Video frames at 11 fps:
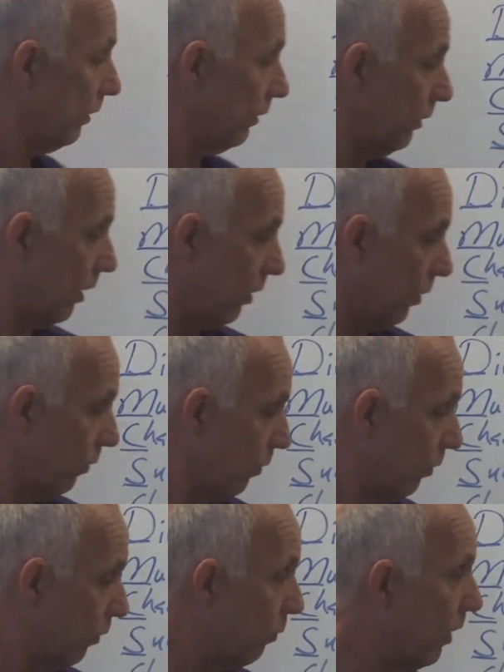No.
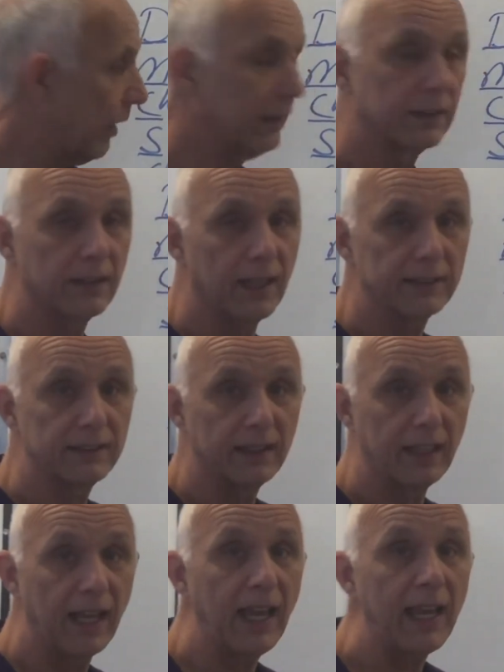1 is less
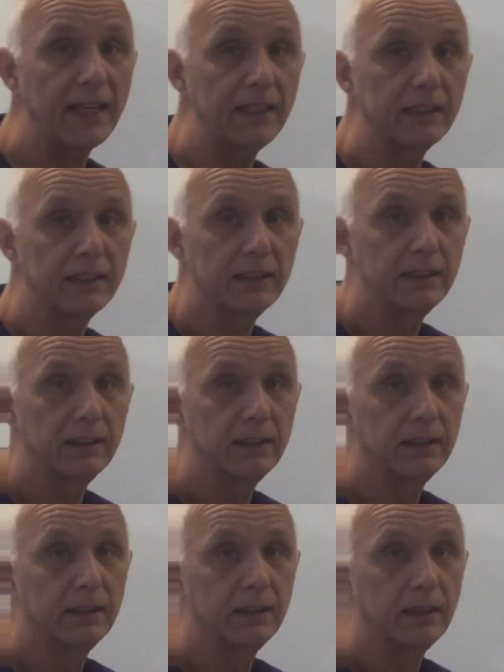than 8.
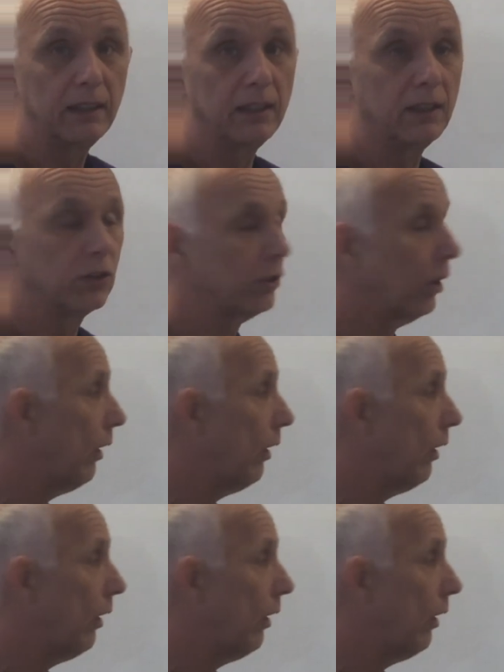So